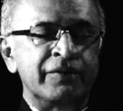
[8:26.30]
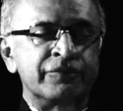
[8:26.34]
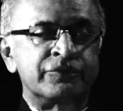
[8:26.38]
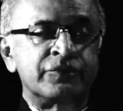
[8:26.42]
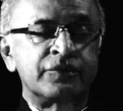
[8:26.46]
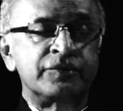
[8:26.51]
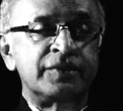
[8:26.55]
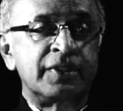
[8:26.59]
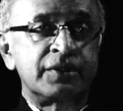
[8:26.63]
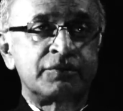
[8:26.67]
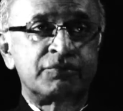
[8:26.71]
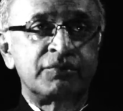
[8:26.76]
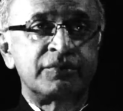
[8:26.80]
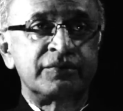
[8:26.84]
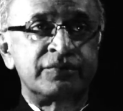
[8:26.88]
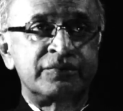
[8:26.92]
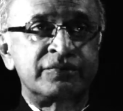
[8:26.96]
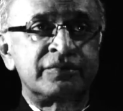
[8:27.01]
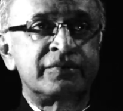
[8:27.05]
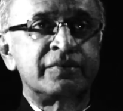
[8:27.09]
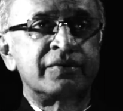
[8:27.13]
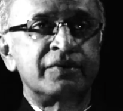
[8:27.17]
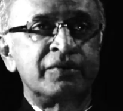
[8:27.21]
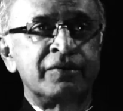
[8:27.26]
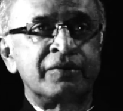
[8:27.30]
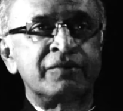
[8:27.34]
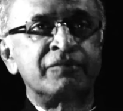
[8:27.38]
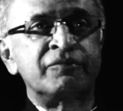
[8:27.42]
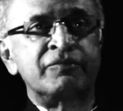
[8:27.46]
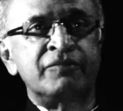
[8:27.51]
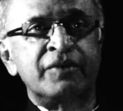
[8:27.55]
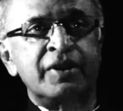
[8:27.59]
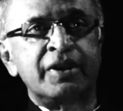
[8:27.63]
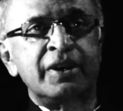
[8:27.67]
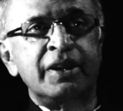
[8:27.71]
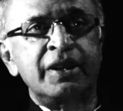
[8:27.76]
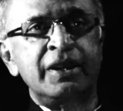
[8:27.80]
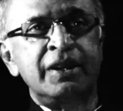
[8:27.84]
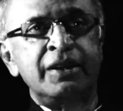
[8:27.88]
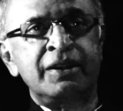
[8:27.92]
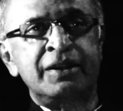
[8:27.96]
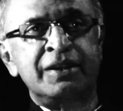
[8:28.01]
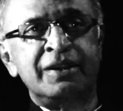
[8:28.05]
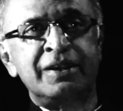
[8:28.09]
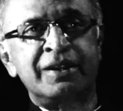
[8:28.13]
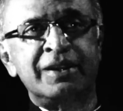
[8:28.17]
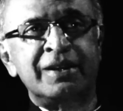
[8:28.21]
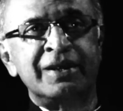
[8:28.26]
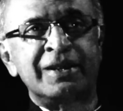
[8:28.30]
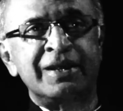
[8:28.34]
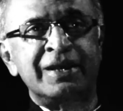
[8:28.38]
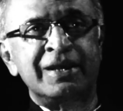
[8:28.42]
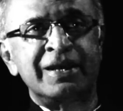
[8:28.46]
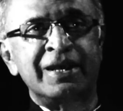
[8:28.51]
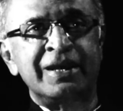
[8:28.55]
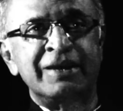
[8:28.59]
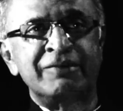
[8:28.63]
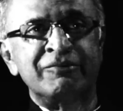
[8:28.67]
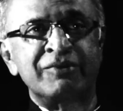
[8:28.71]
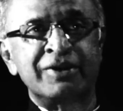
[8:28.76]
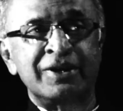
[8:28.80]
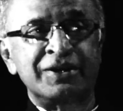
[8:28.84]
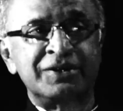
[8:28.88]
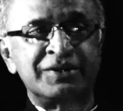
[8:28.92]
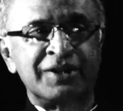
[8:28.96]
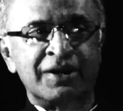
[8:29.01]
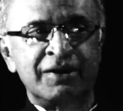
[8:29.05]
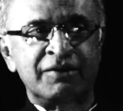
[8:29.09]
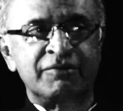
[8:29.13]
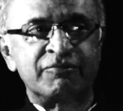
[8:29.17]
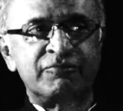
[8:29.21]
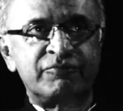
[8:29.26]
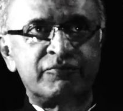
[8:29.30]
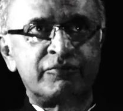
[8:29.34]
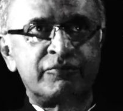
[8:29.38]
So that was very, very tough.